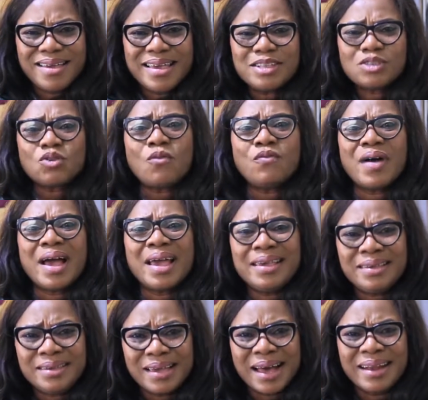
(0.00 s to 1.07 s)
It's over a
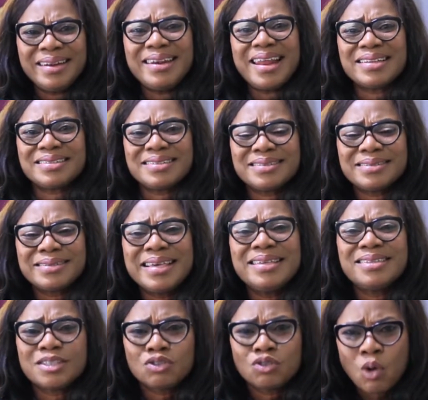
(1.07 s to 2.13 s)
year. Let
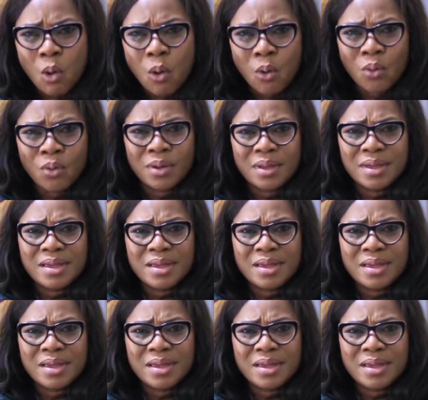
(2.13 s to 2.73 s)
it go.